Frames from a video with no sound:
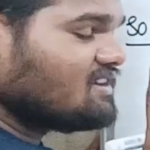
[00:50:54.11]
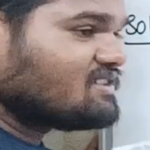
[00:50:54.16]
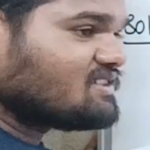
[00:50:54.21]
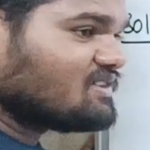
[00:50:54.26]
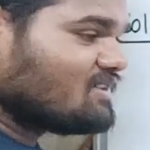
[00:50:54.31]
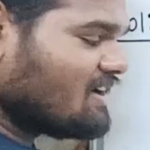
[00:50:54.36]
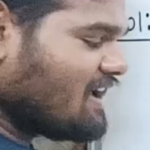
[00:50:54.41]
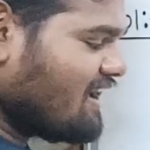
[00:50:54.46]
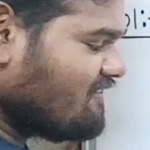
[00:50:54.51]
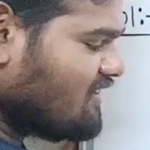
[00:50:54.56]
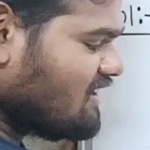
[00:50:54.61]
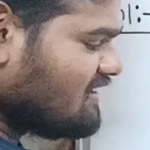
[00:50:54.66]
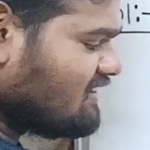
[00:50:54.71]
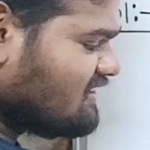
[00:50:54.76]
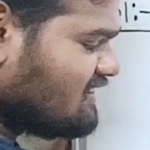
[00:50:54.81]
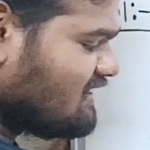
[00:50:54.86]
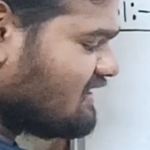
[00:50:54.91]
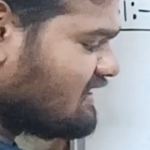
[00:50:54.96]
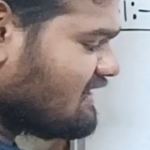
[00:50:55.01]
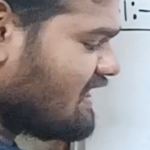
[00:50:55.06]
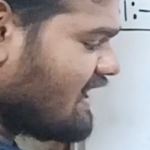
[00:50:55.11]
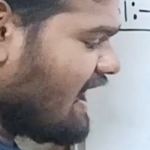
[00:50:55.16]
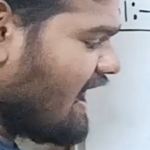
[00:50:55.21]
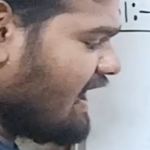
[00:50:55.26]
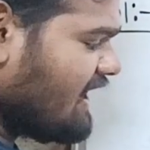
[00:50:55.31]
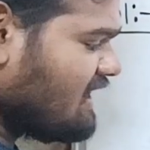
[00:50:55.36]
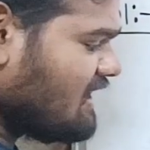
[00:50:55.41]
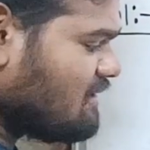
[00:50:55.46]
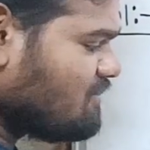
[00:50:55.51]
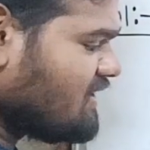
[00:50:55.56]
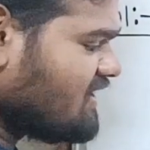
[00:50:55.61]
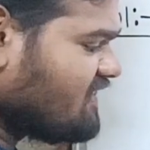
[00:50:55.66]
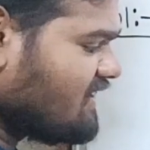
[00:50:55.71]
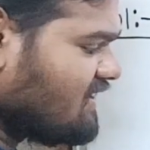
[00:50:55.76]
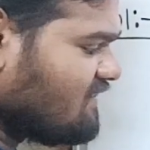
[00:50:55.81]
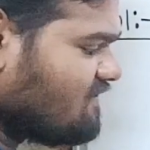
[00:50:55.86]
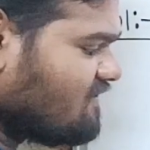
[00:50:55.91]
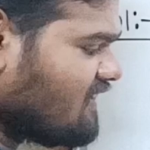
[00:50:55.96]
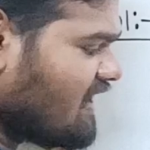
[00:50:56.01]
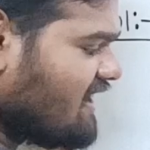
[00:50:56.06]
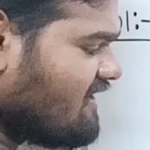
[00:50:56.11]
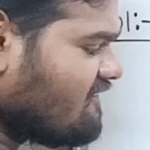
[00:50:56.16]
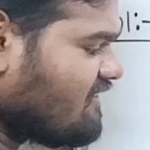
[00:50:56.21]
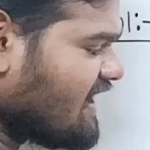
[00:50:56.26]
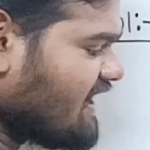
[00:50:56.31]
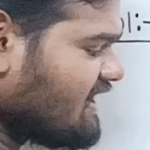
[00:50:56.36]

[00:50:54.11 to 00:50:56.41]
So have a look. The angle between 5